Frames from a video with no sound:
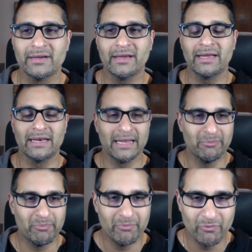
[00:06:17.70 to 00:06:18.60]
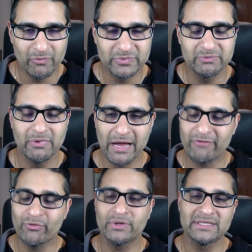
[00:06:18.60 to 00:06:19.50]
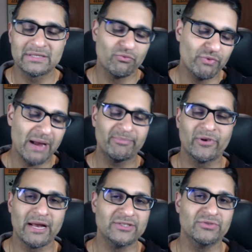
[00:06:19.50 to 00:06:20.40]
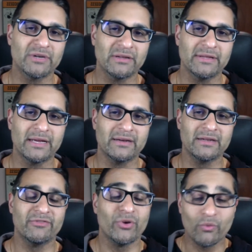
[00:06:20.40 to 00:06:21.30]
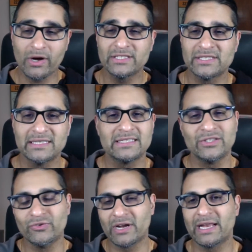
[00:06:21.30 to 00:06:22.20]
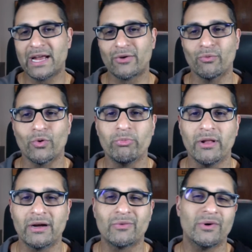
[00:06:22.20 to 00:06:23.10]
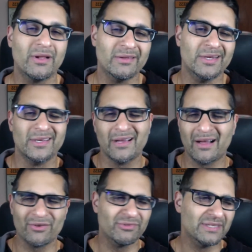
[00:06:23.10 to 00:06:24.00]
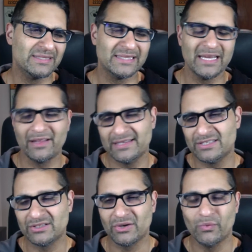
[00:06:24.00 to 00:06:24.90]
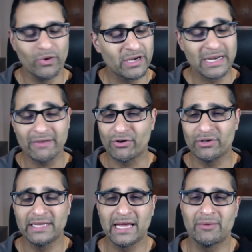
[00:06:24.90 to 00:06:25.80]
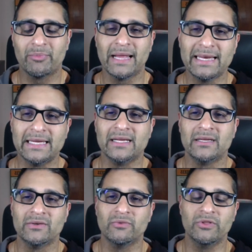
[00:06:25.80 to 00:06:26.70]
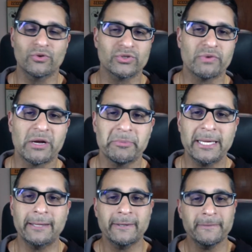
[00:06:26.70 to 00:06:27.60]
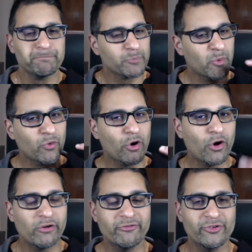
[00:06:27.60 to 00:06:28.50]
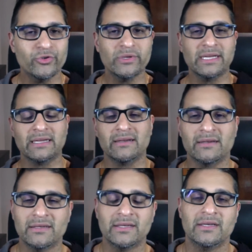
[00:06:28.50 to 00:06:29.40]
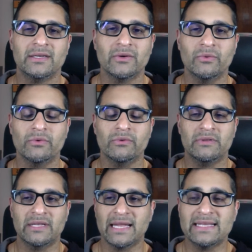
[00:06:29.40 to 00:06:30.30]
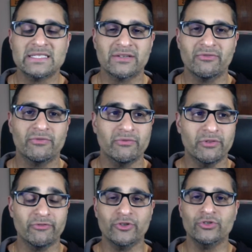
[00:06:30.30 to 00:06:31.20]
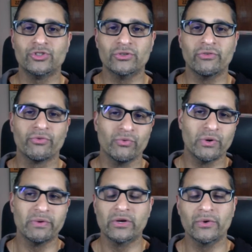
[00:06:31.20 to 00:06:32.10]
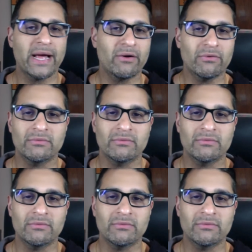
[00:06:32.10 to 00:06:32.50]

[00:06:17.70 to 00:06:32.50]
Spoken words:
And everyone needs to wrap their heads around that. If you're watching this and you kind of had a roadblock, well, I don't really see how this is going to work. And I've heard that plenty with those around me. But we're all viewing the lens of the future through what we know now.